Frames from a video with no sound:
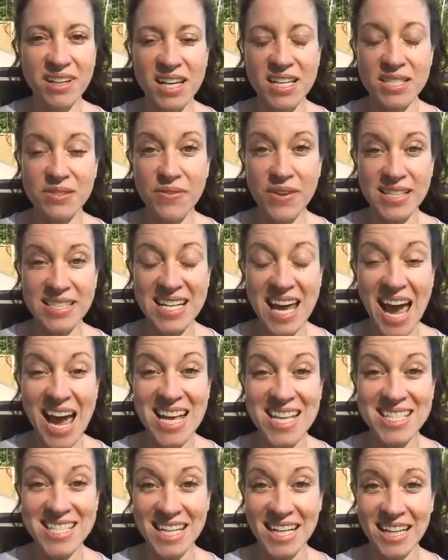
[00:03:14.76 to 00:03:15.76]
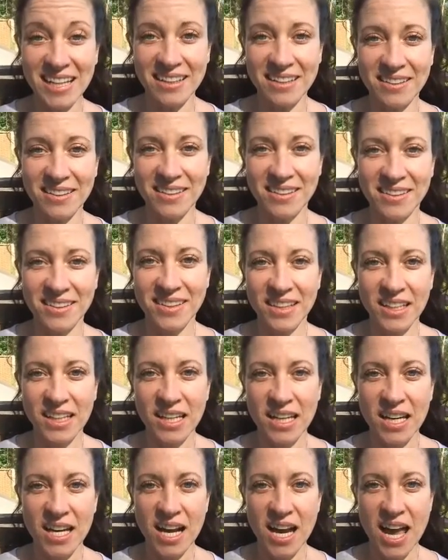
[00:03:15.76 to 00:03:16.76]
as fantastic
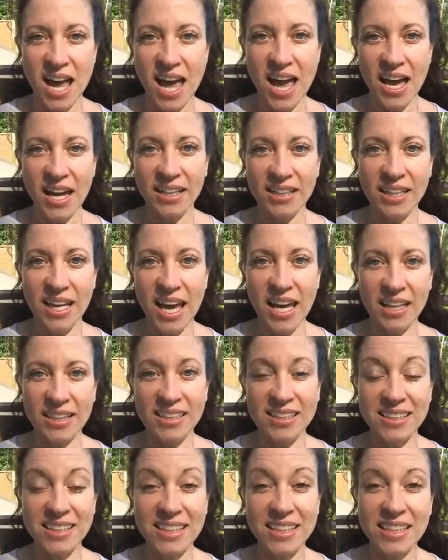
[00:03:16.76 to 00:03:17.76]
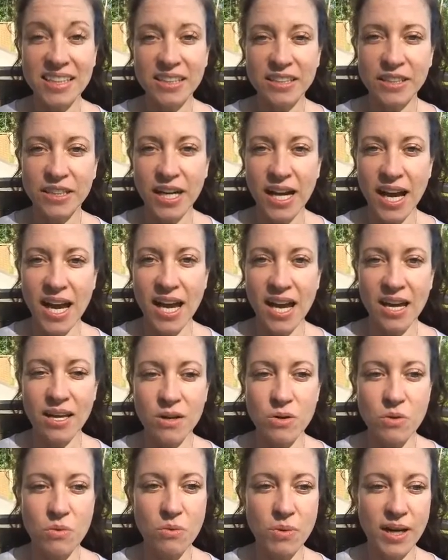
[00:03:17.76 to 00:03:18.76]
and, and clear
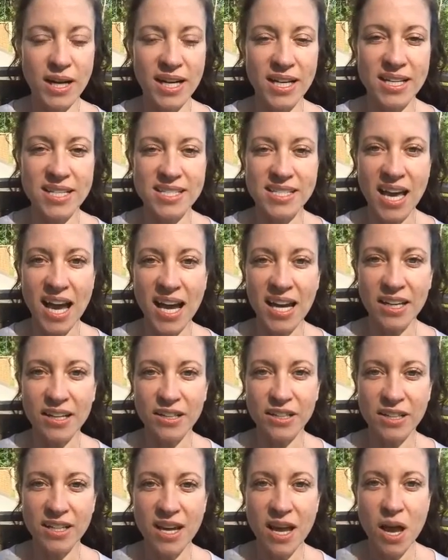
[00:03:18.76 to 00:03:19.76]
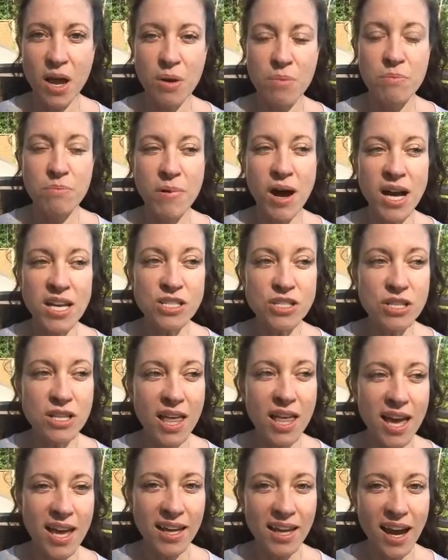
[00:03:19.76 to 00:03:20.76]
and what I desired. Much
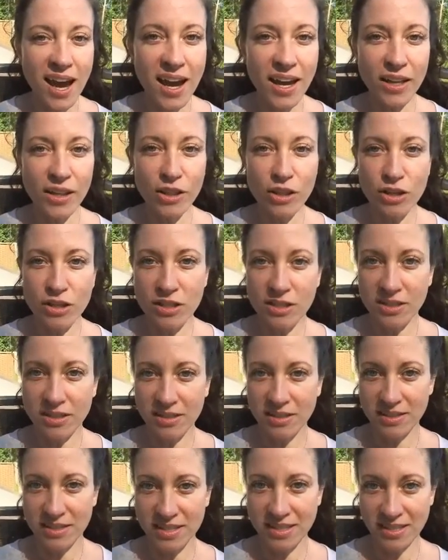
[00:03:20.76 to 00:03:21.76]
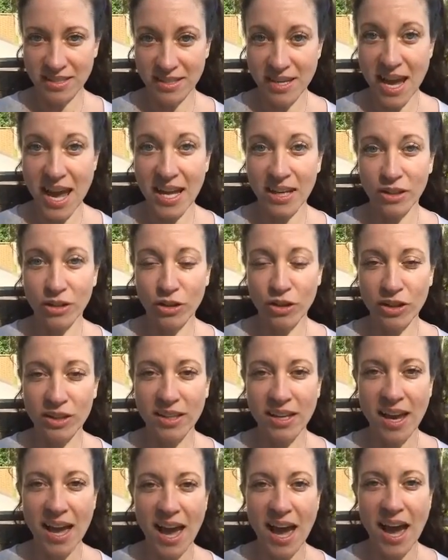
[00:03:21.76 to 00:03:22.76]
like I looked and
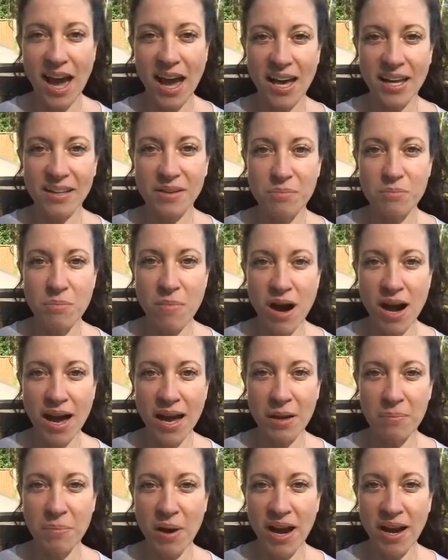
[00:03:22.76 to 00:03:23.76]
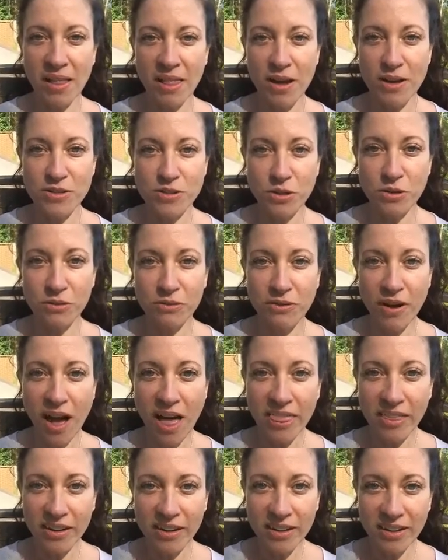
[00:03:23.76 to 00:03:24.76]
look at my biological
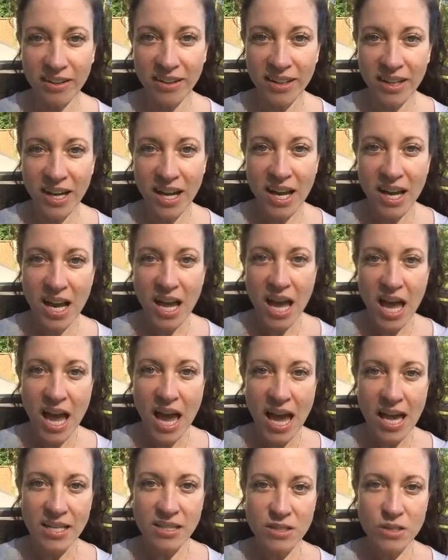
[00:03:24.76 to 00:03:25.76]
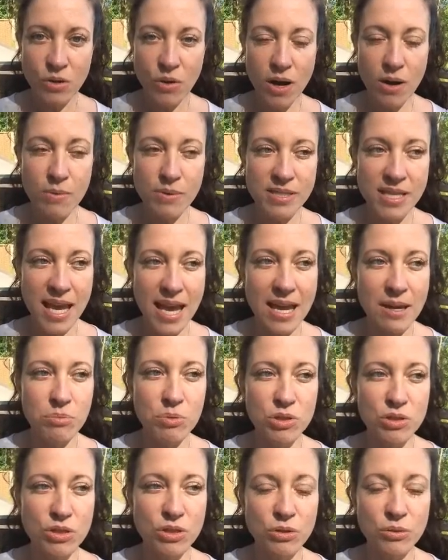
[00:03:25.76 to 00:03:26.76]
father. And so I was
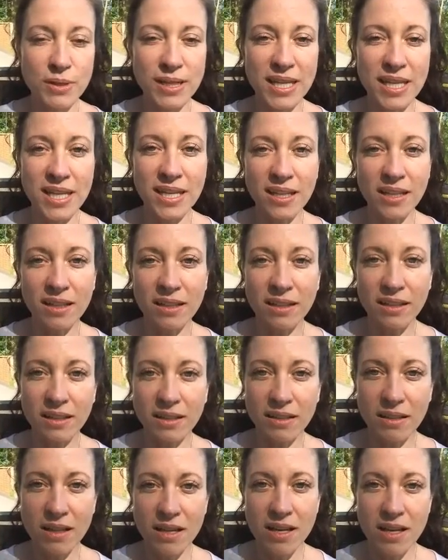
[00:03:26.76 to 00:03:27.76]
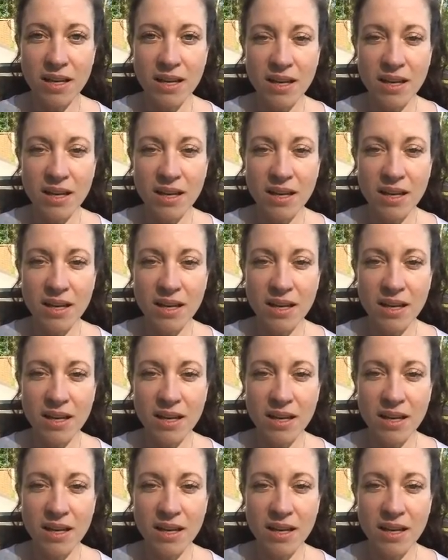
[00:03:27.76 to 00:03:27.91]
able to heal